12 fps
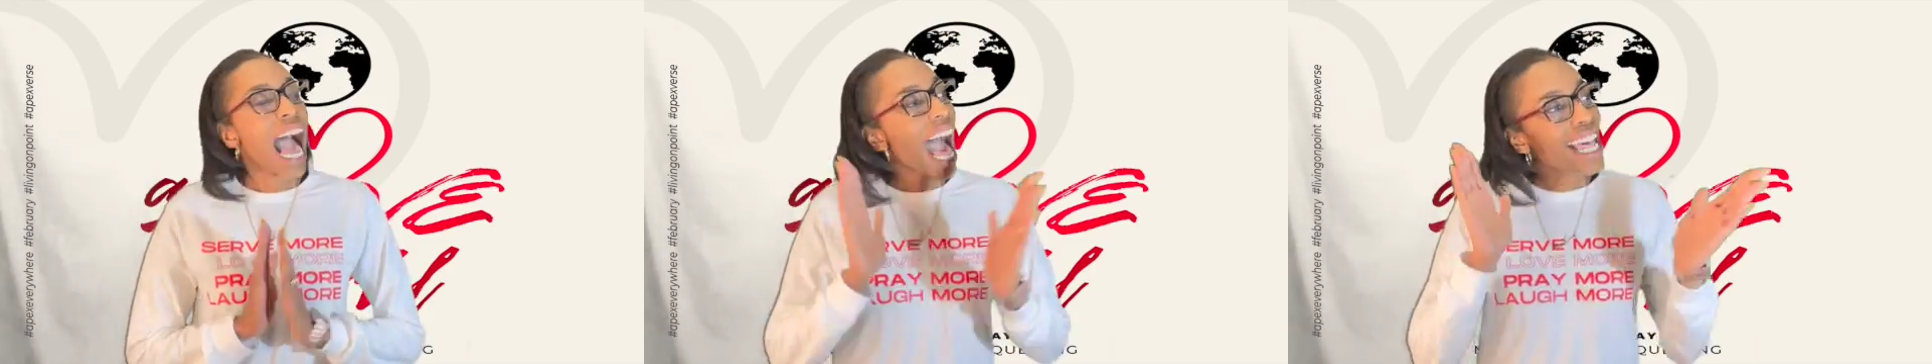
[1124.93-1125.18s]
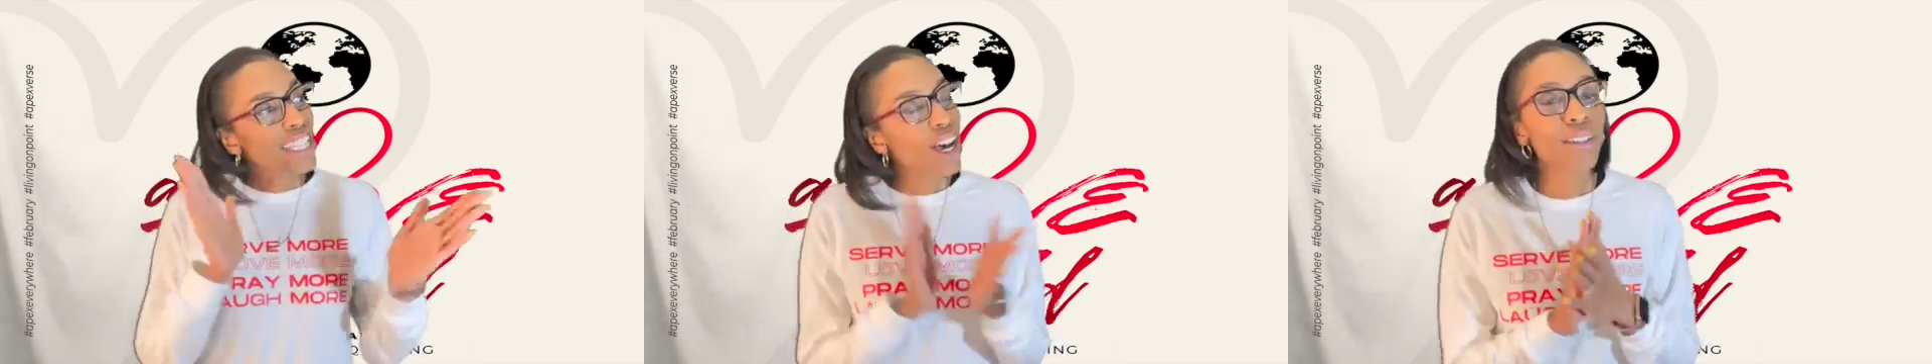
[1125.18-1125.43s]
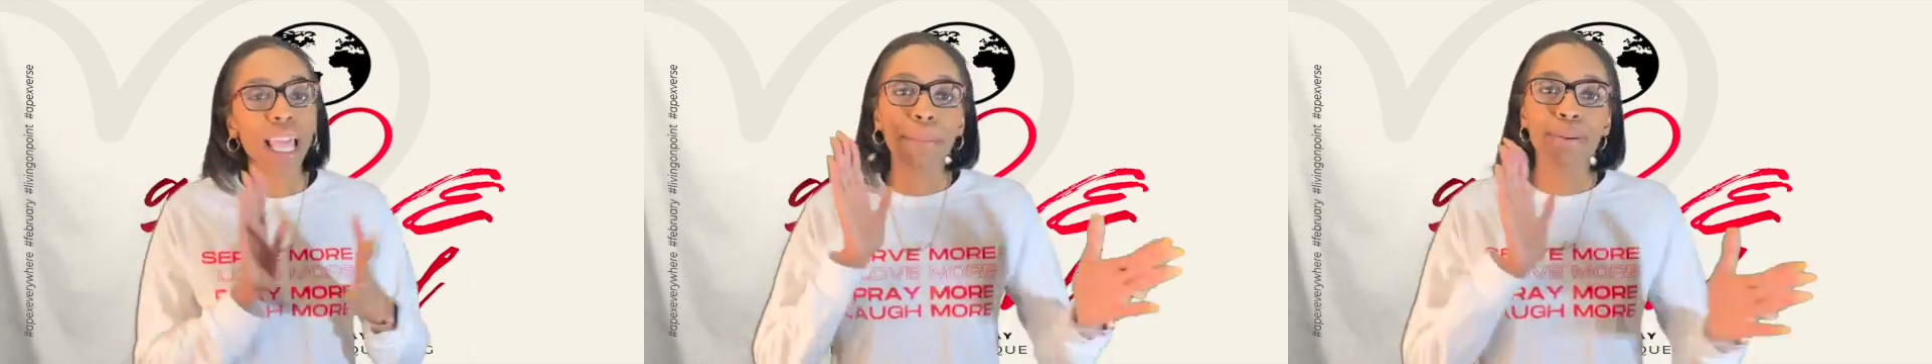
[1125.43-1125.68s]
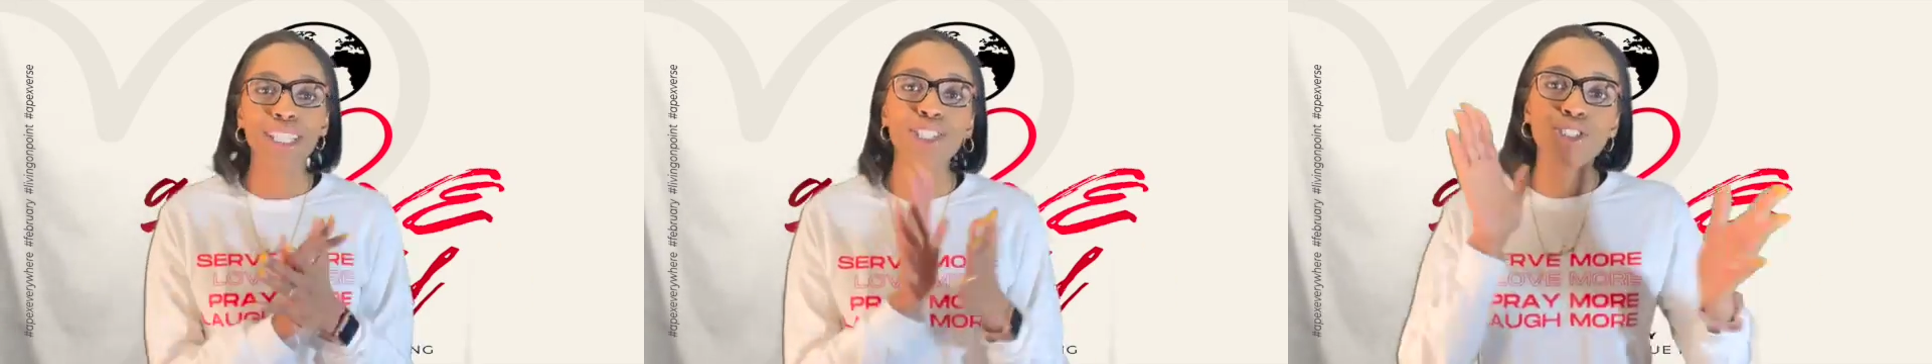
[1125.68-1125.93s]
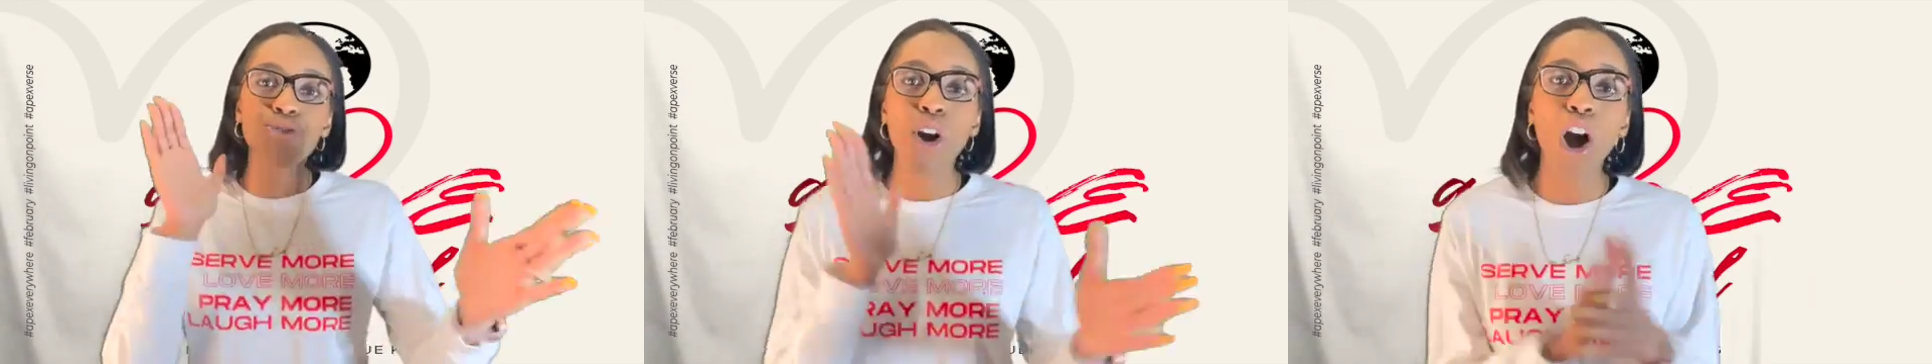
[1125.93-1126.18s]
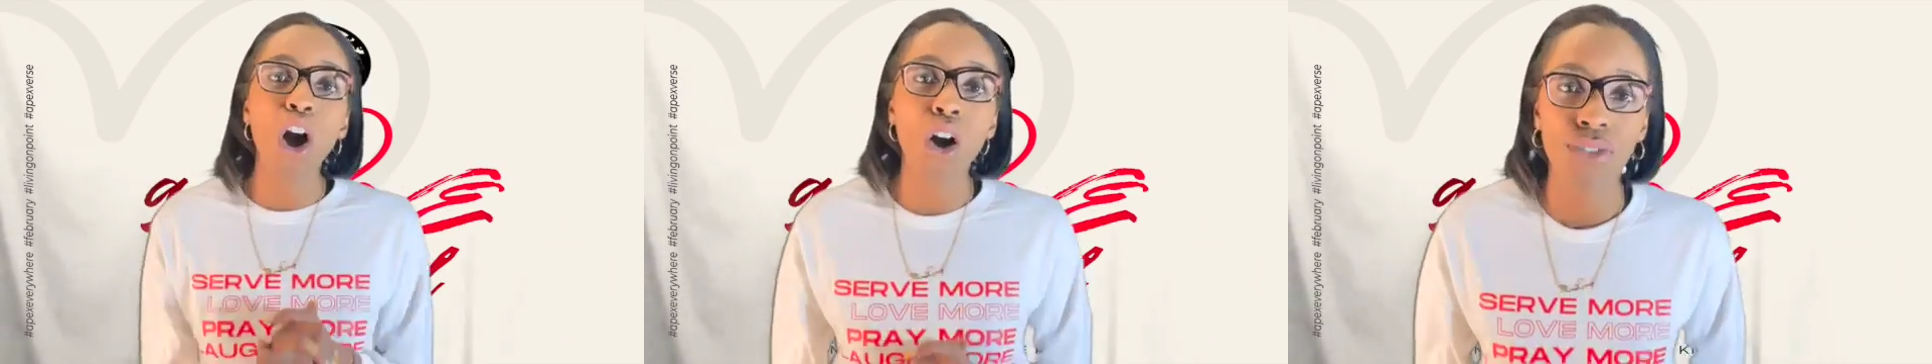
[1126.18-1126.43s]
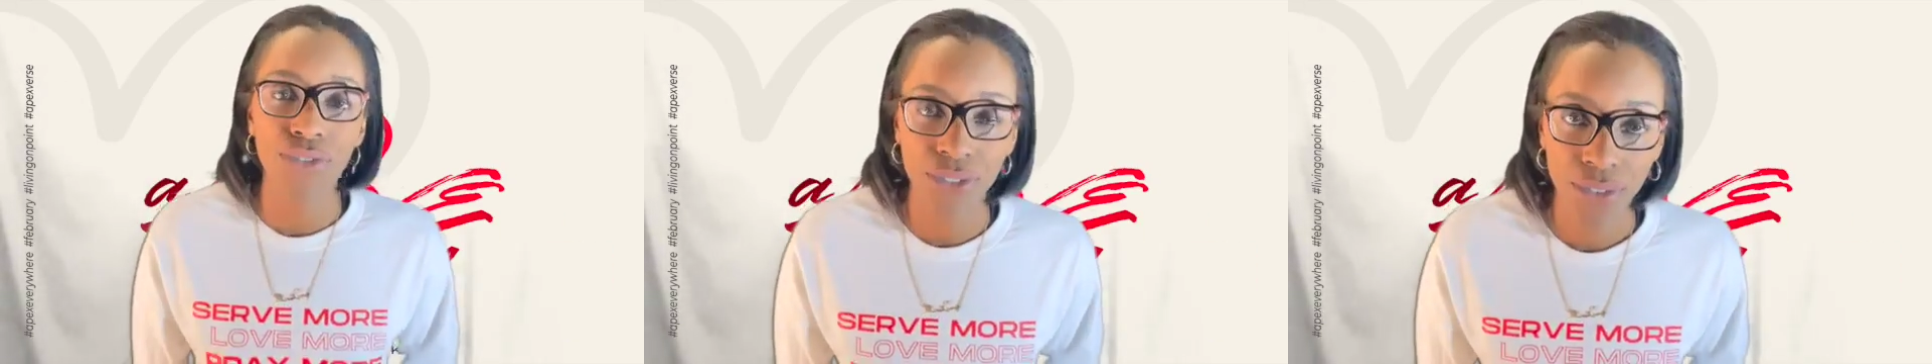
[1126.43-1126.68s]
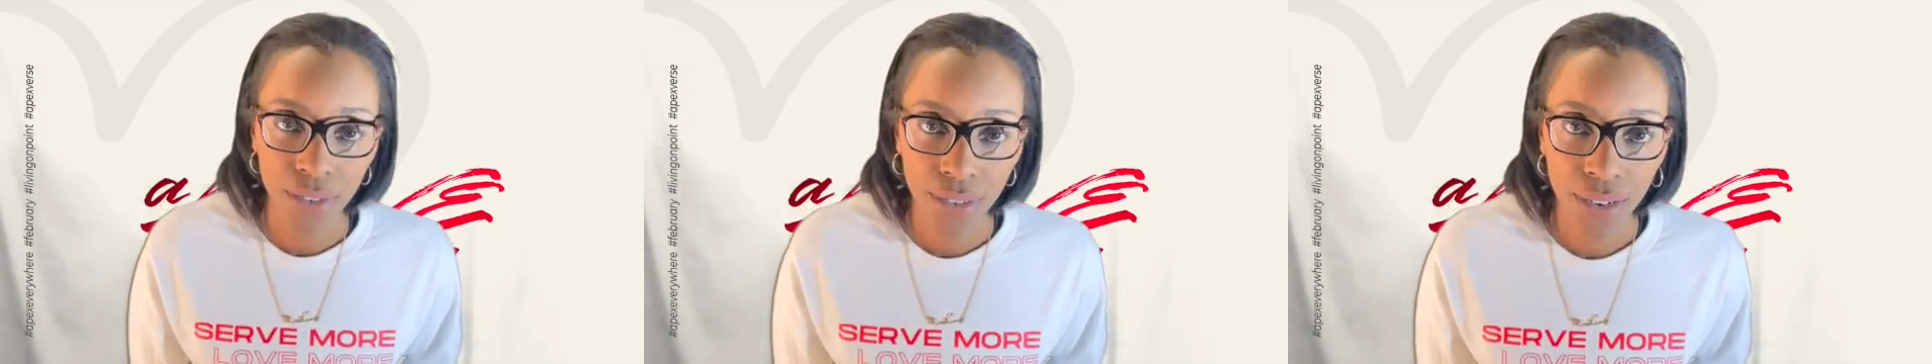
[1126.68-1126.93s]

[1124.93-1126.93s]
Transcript: I know they pissed you off,